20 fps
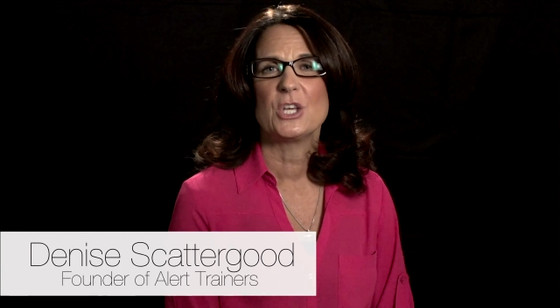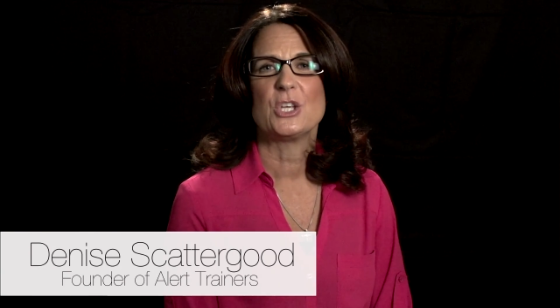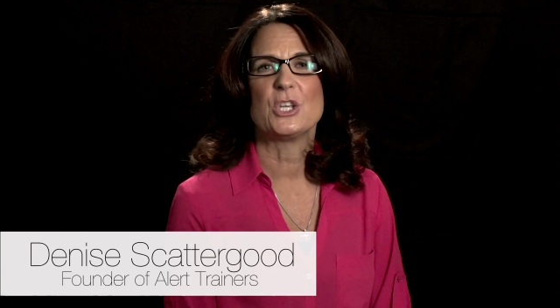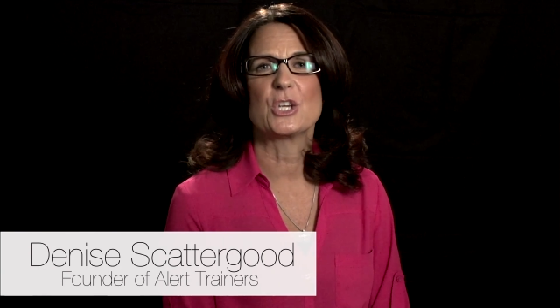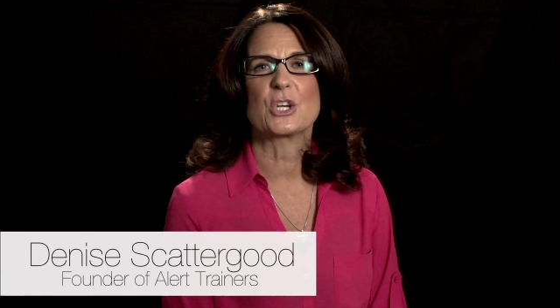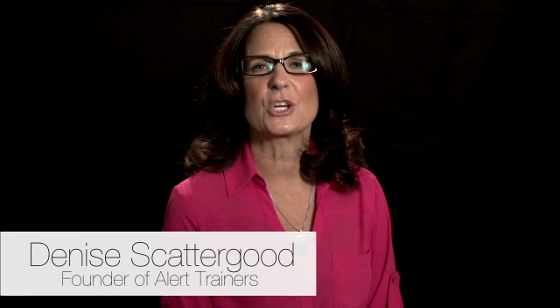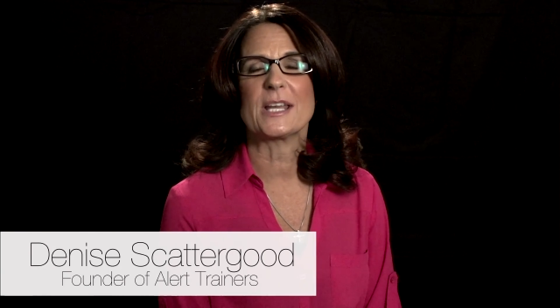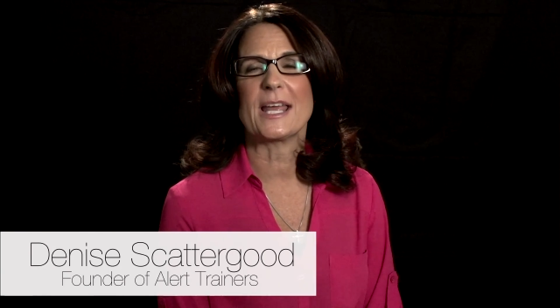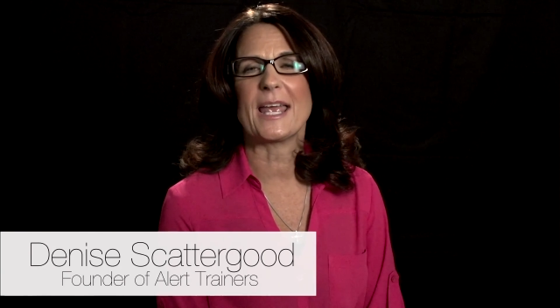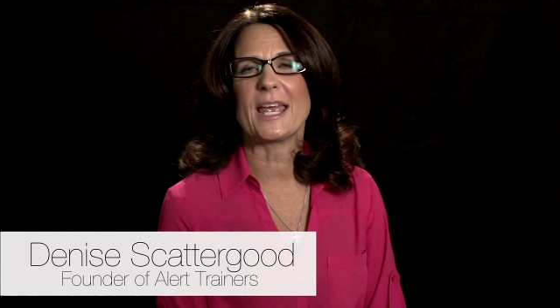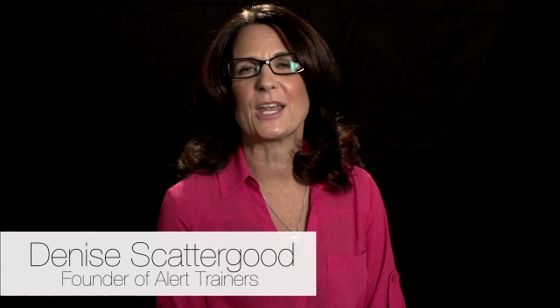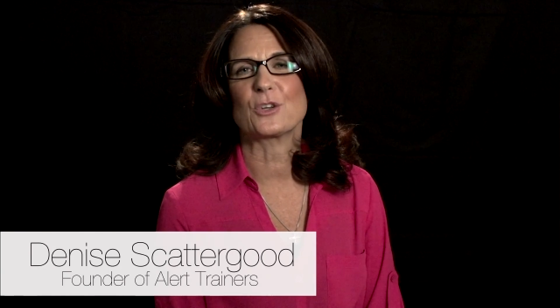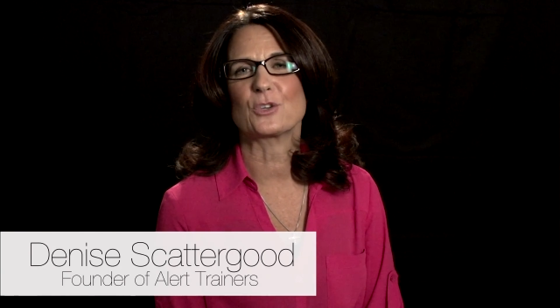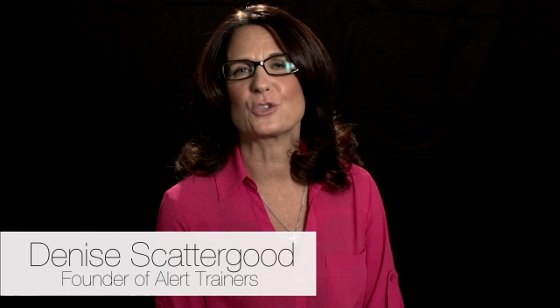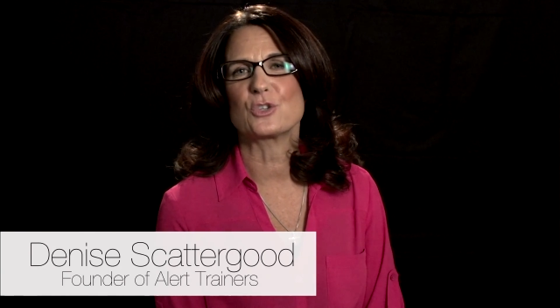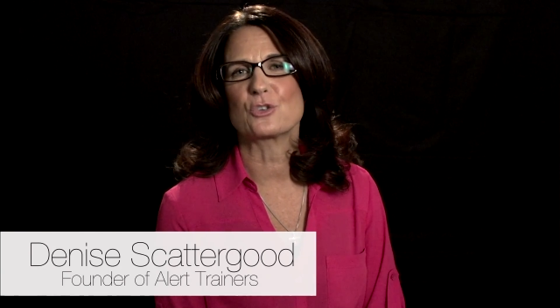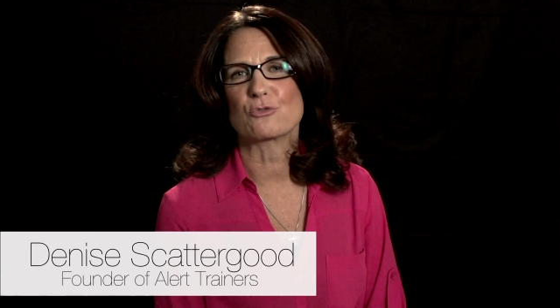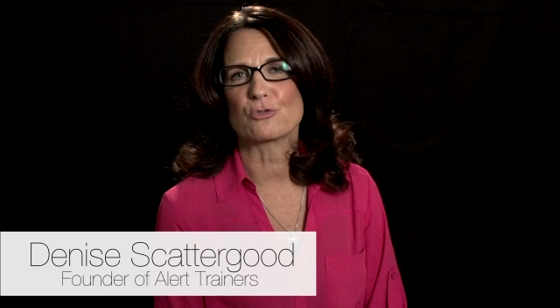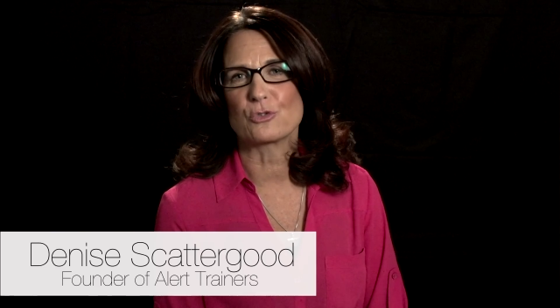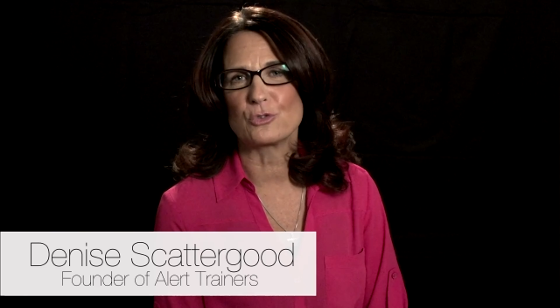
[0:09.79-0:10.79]
You're going to handle
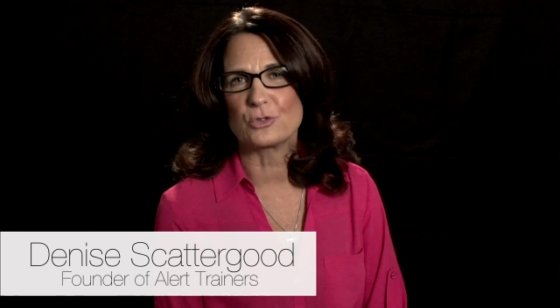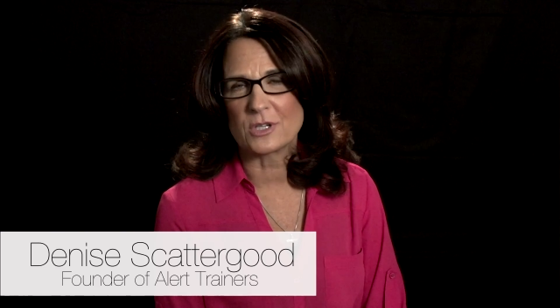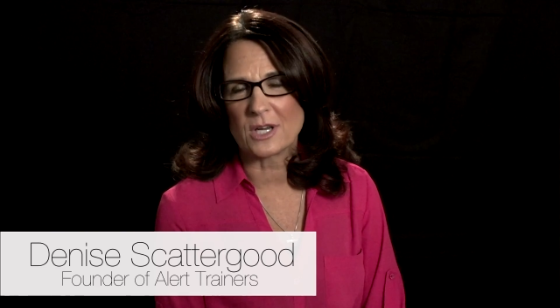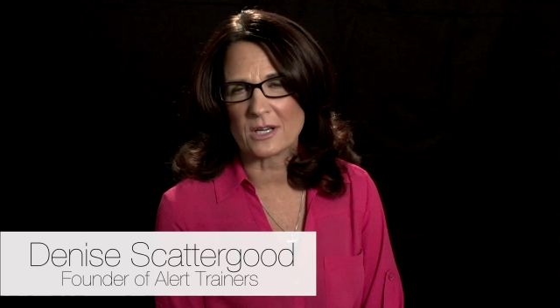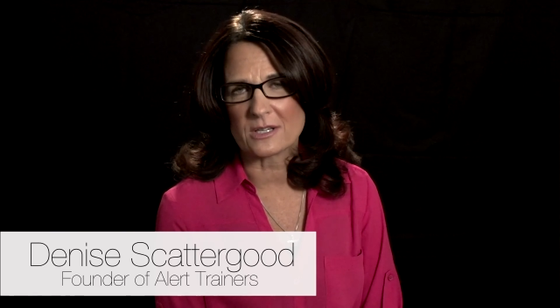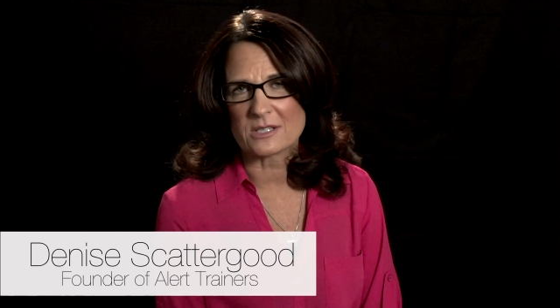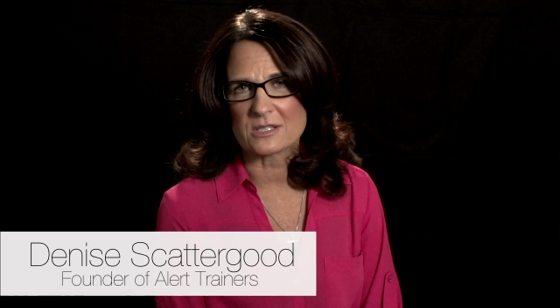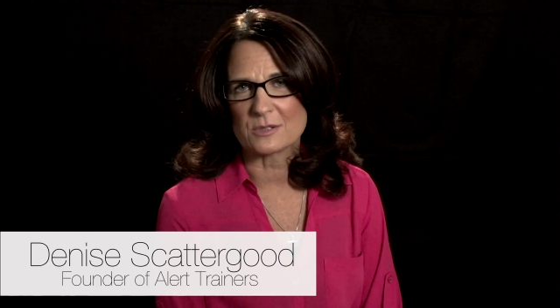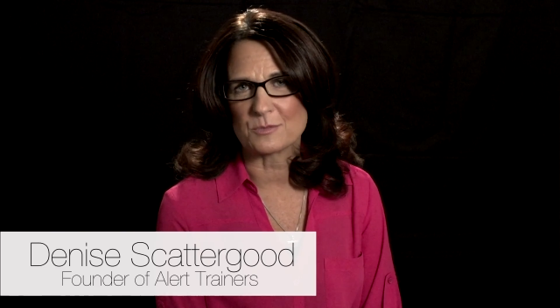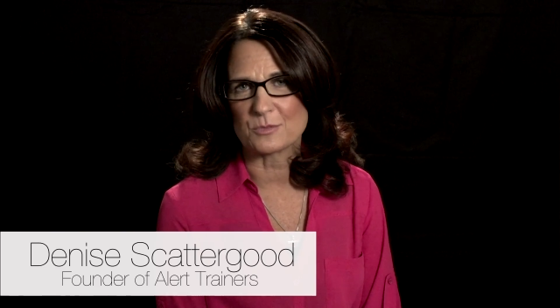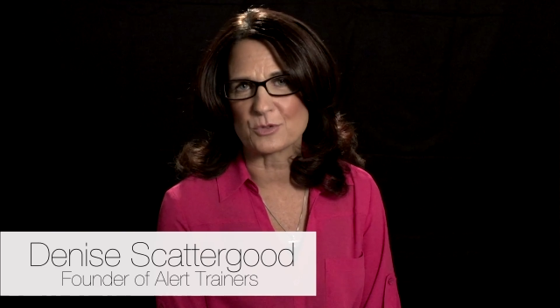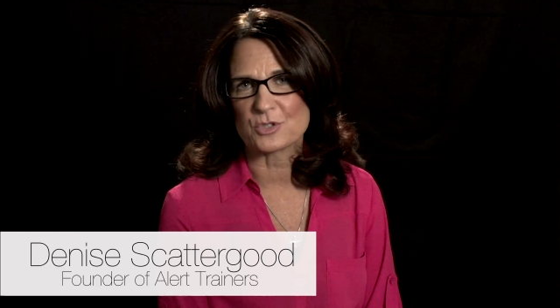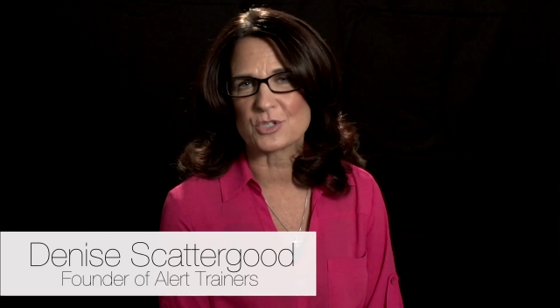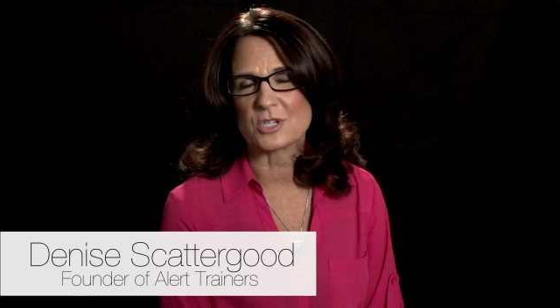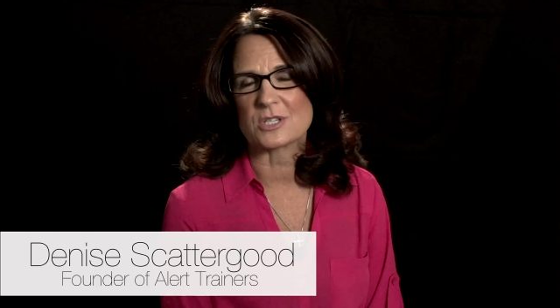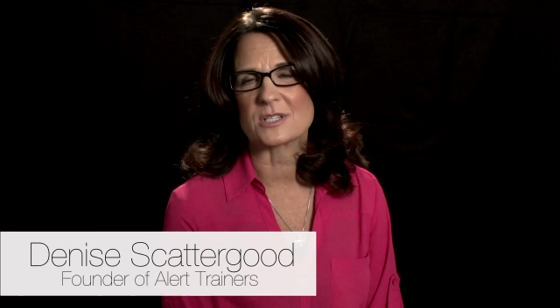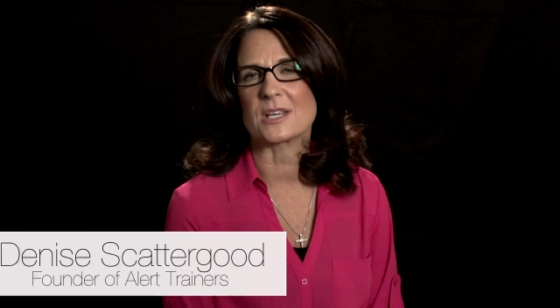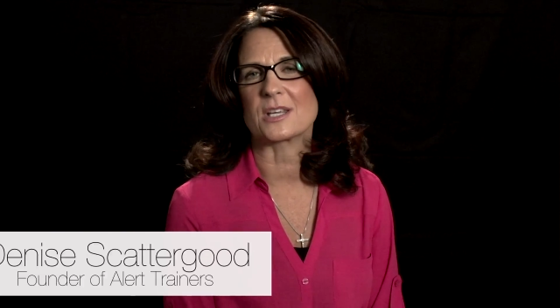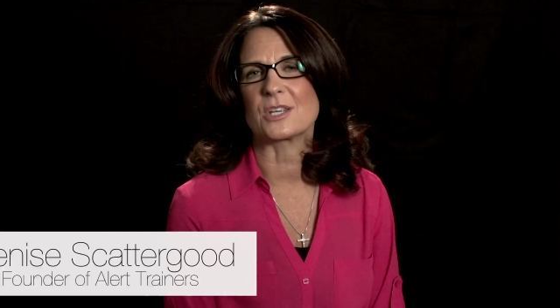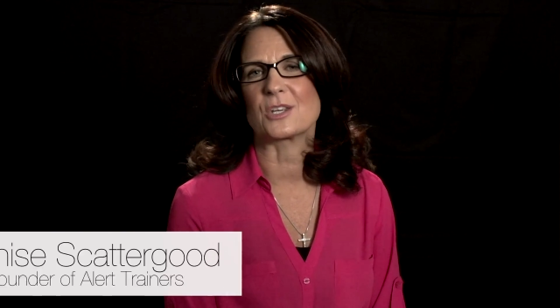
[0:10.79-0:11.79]
your rude customers
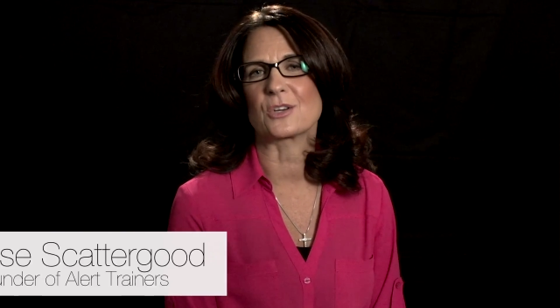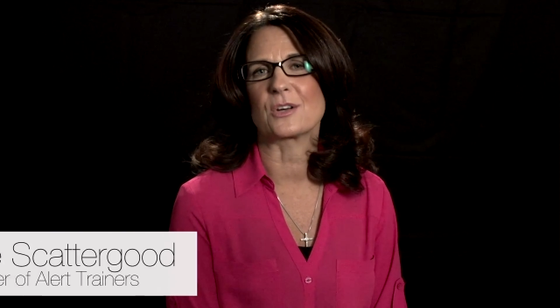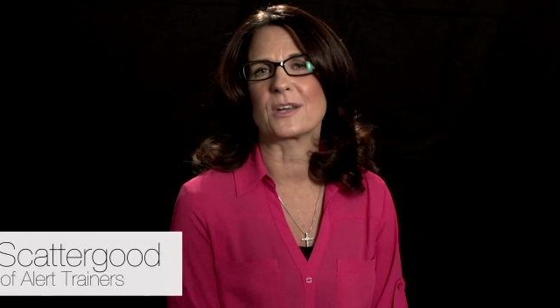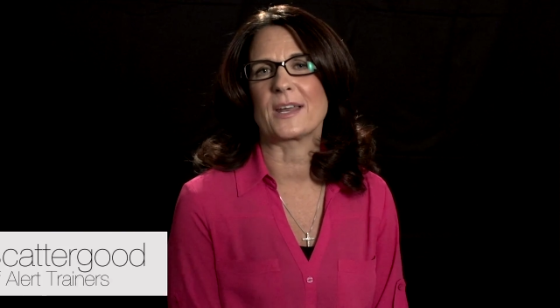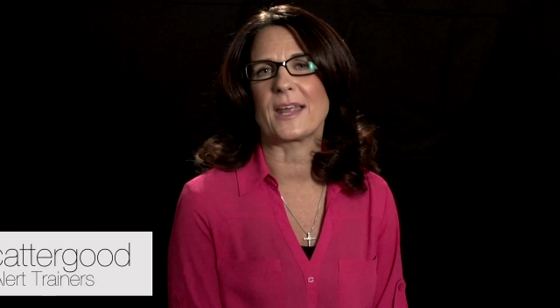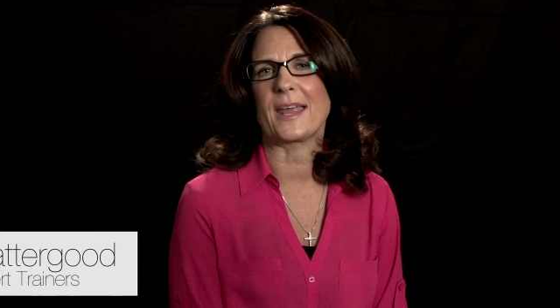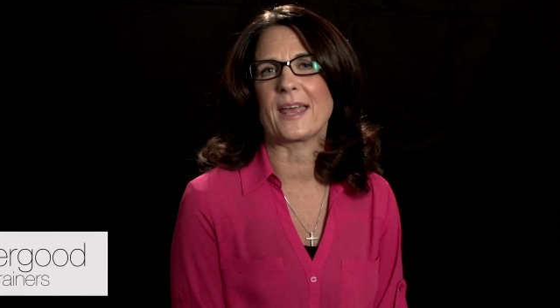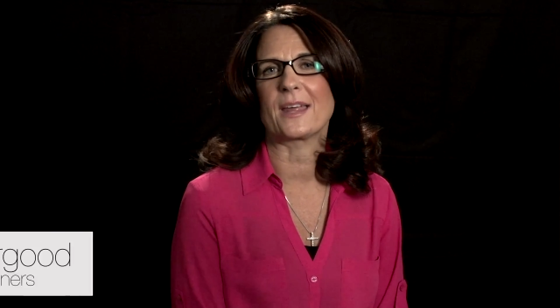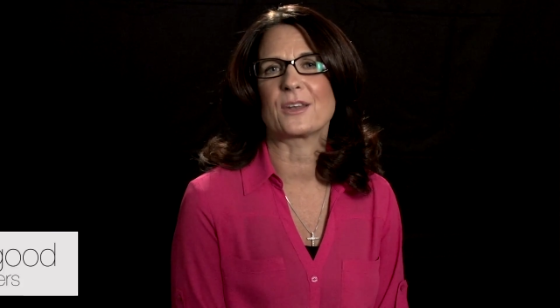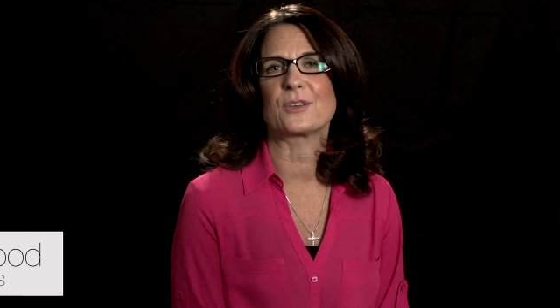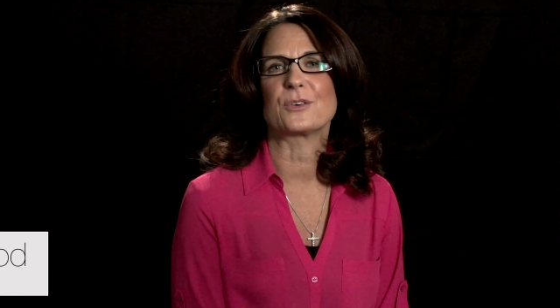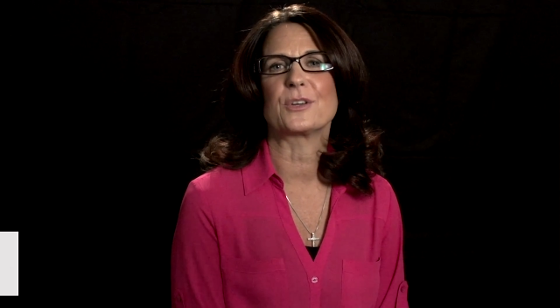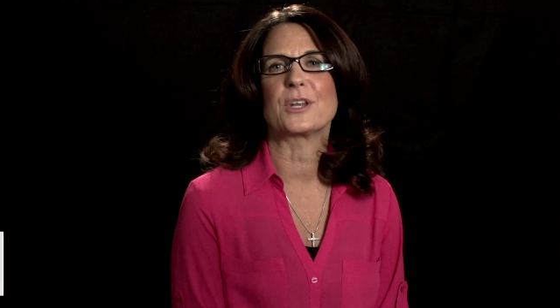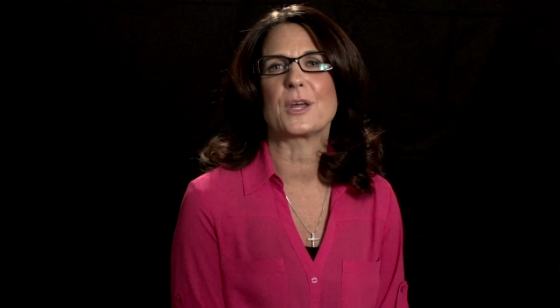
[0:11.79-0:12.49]
just like you're going to handle